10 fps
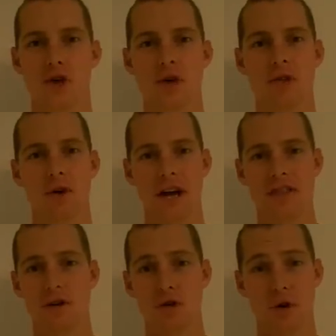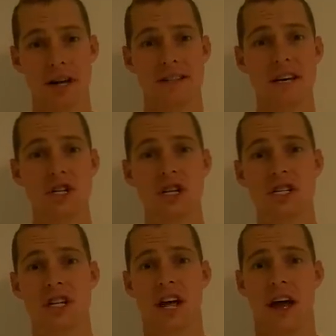you can look at their
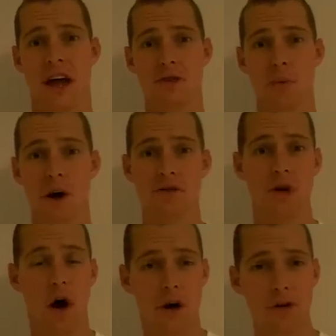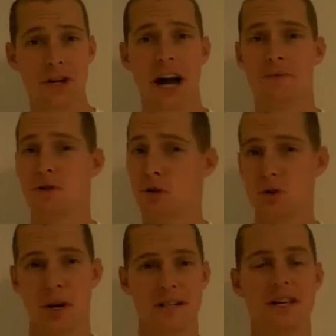transitions as well as their other times. And their
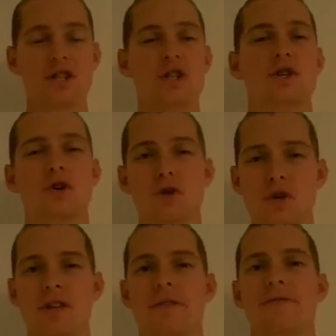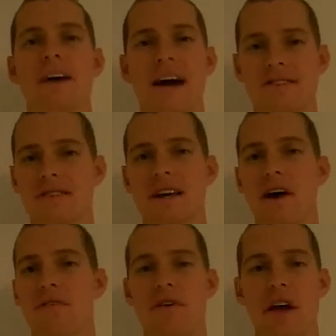transitions are usually the fastest
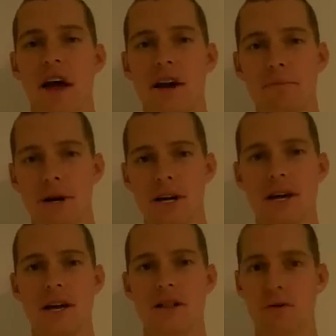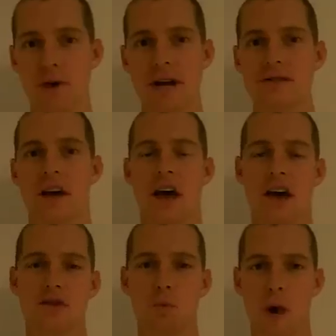out of anybody in the race
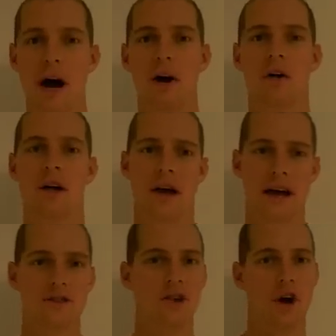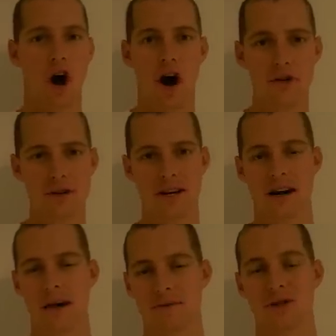as well as their other
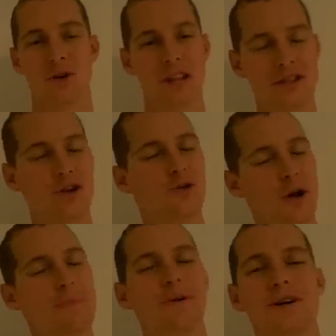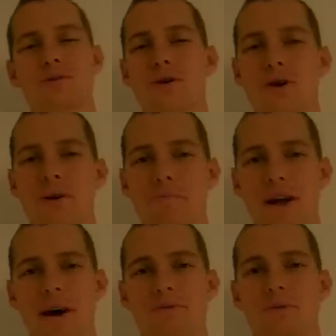times. So that's a great place where you can
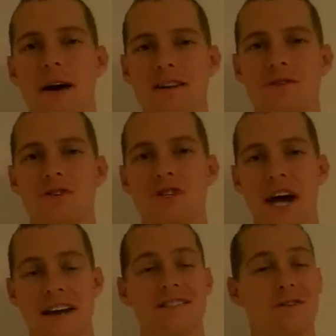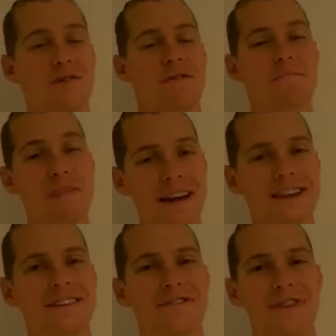pick up some extra seconds or even
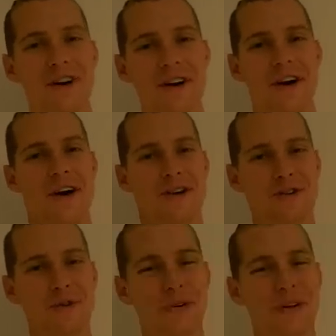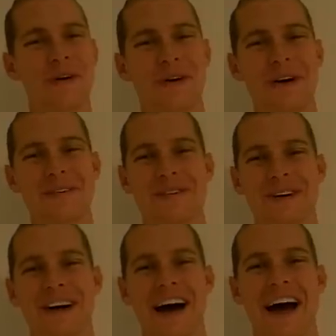minutes if you're truly
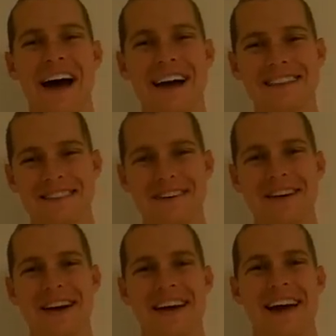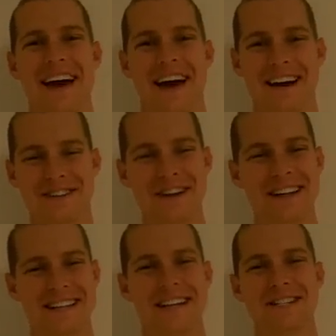horrible at doing
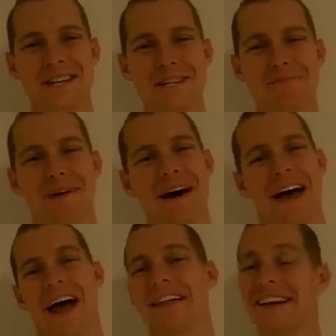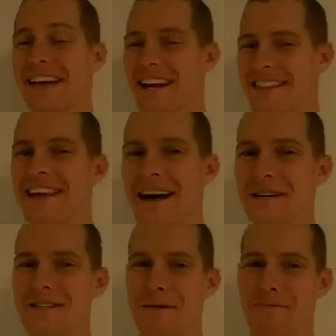transitions. But hey, like anything
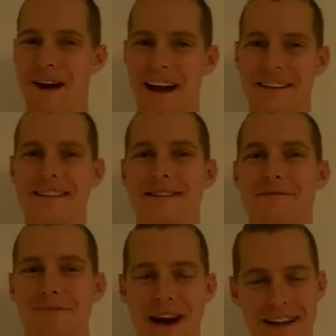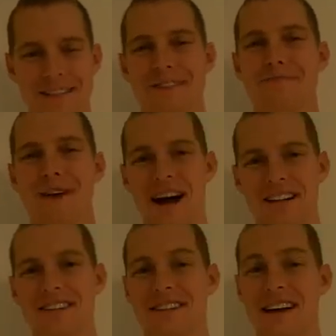else, you practice and practice and
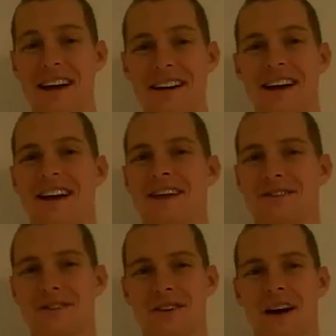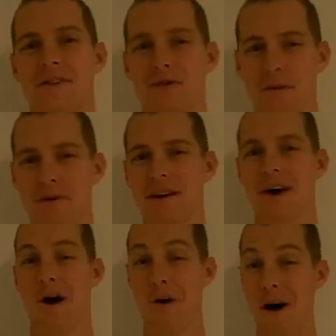practice, and soon enough you'll be
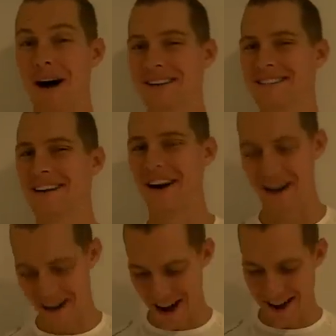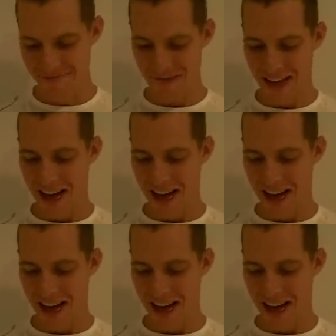a rock star, right?